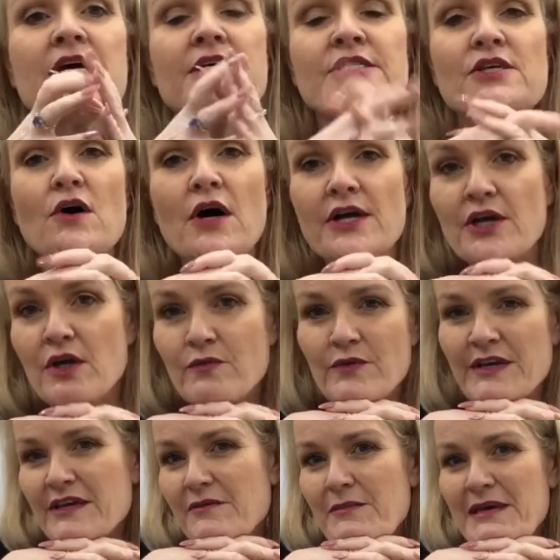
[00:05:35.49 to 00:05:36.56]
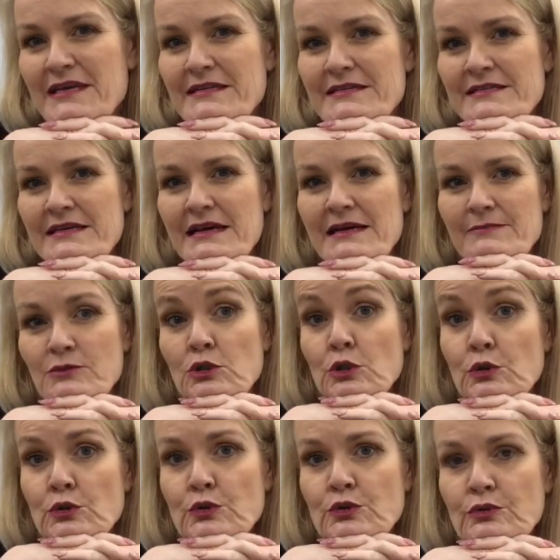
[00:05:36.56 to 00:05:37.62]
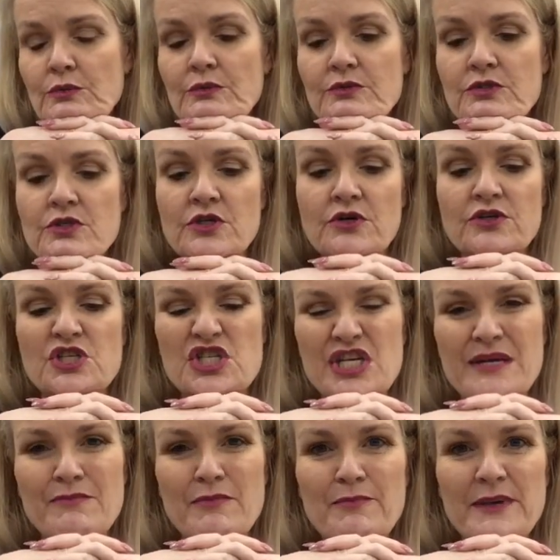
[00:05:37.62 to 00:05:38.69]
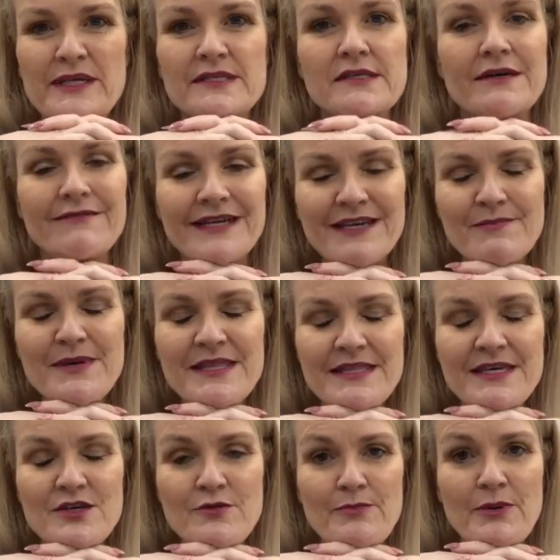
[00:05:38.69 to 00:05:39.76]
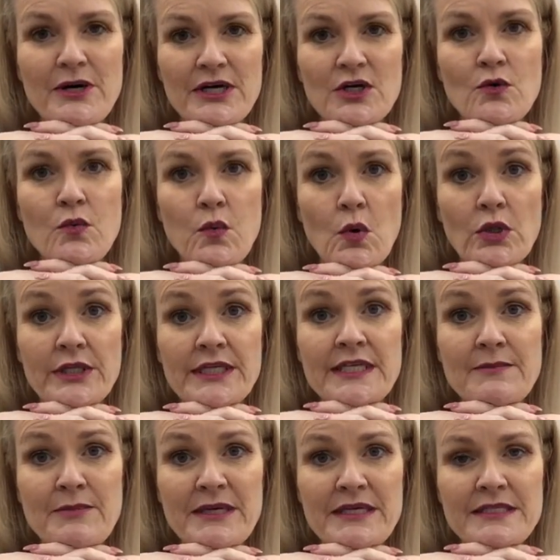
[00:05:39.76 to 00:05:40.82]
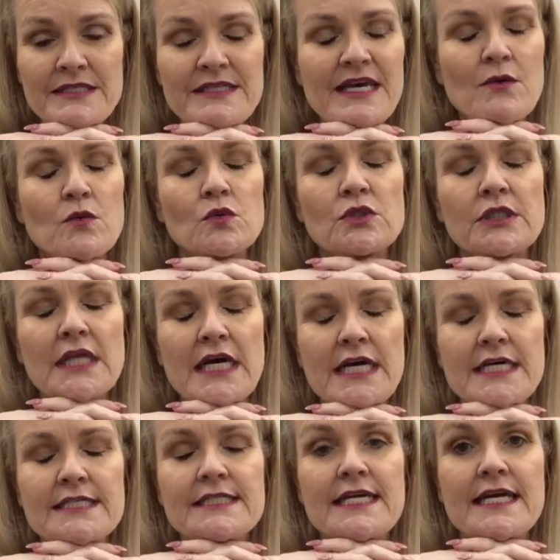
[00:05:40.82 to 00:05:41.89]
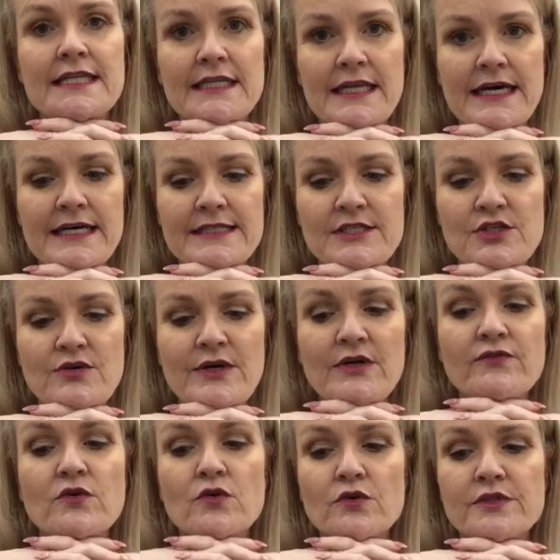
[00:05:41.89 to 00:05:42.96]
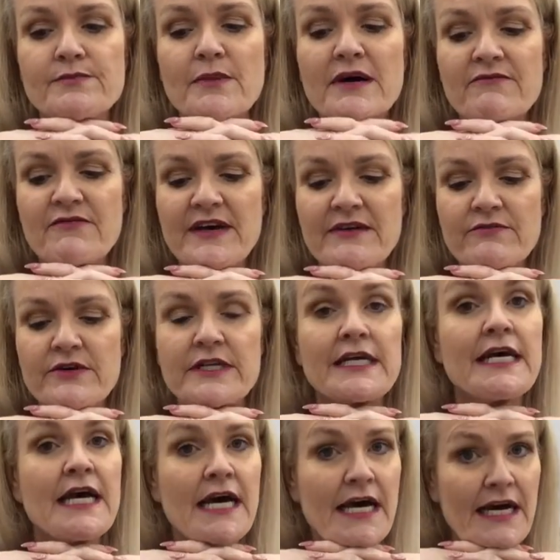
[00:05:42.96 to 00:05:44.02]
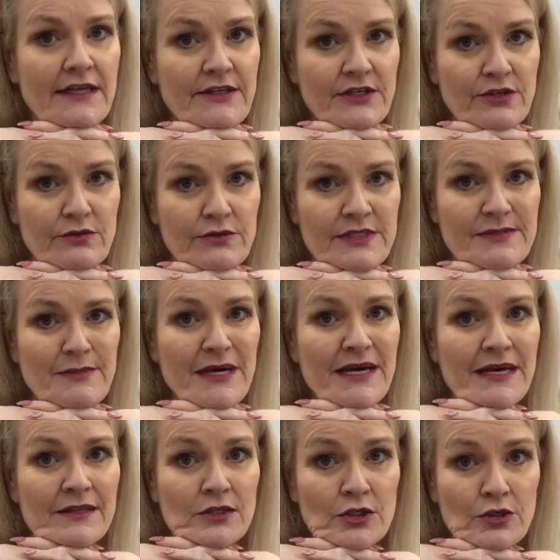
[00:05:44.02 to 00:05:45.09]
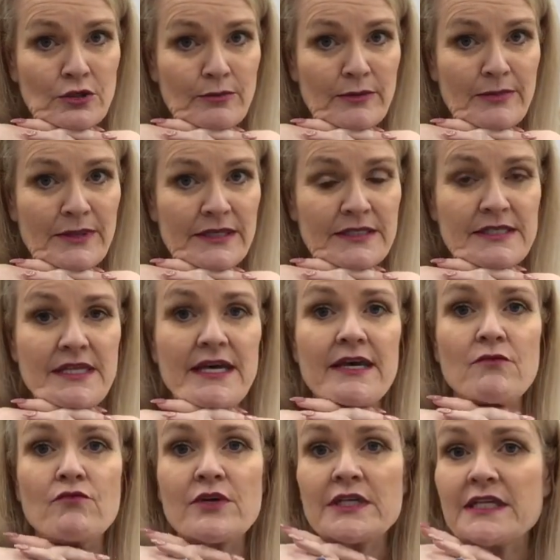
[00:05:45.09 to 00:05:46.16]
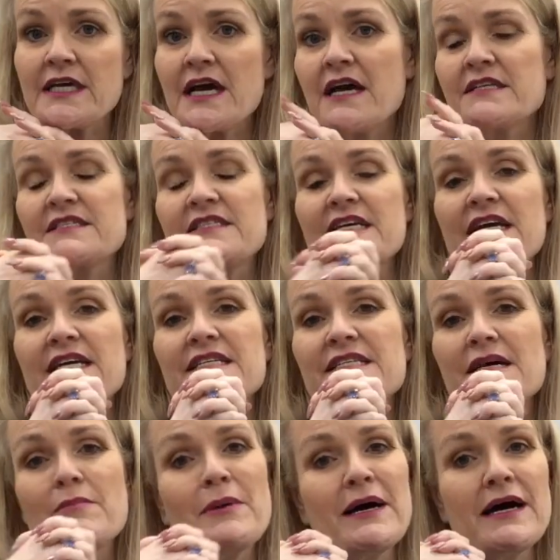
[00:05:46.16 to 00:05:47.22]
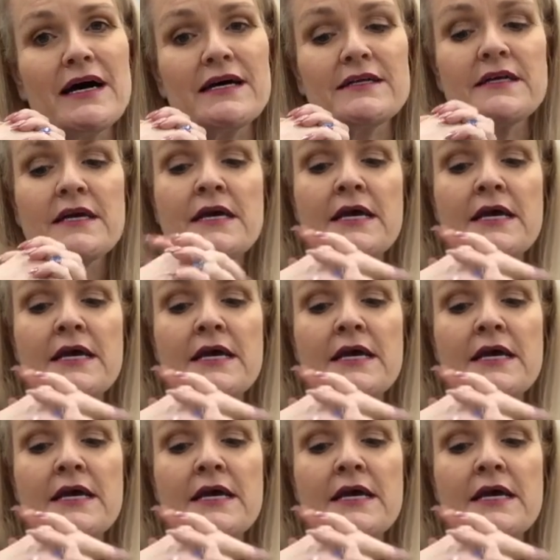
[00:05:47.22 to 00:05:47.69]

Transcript: So I don't recommend glued, cheap bits. I recommend that you buy quality bits. They will last you. And of course, my favourite are the Charisma and the Cooper bits. They really stand apart.